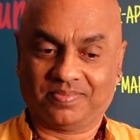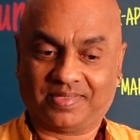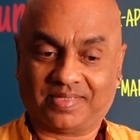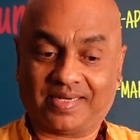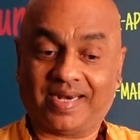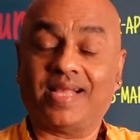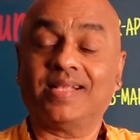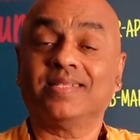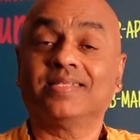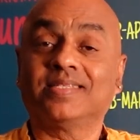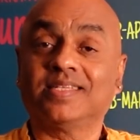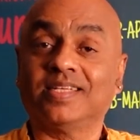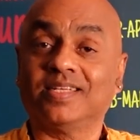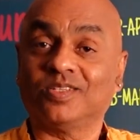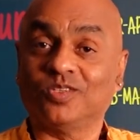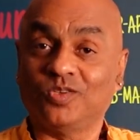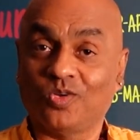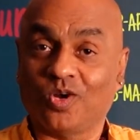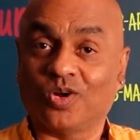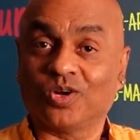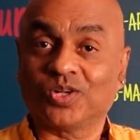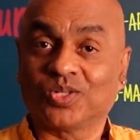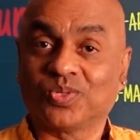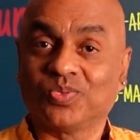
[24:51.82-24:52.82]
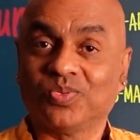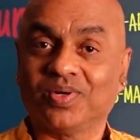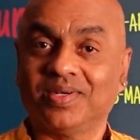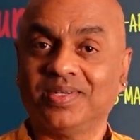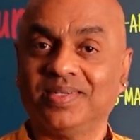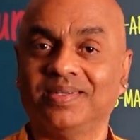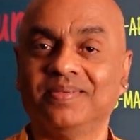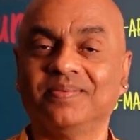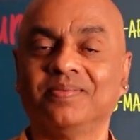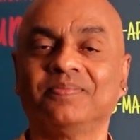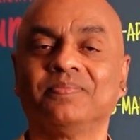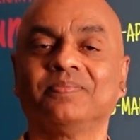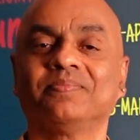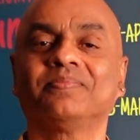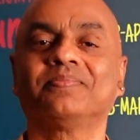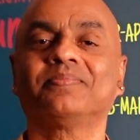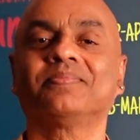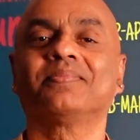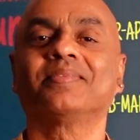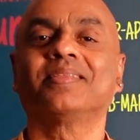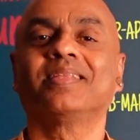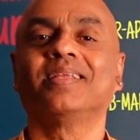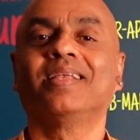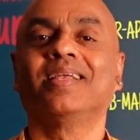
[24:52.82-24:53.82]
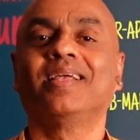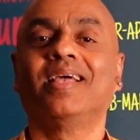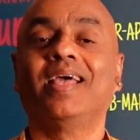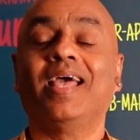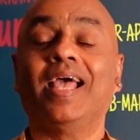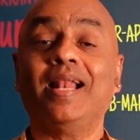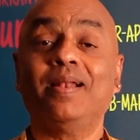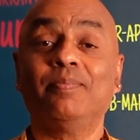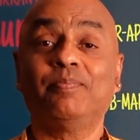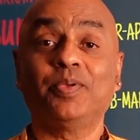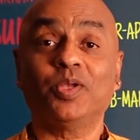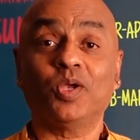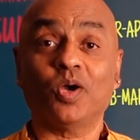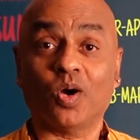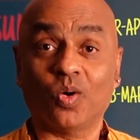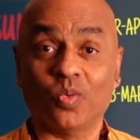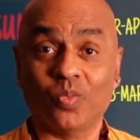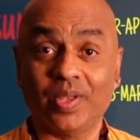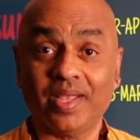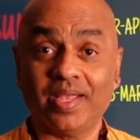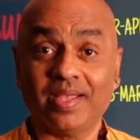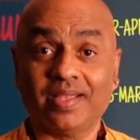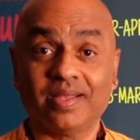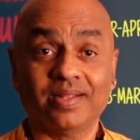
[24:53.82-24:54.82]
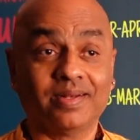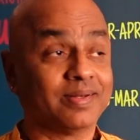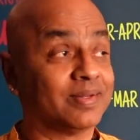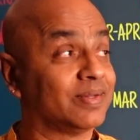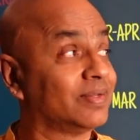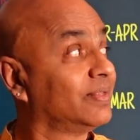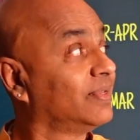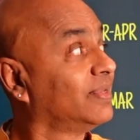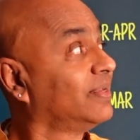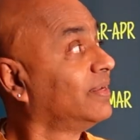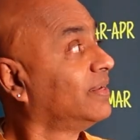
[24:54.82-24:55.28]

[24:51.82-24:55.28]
transit northward, help you awaken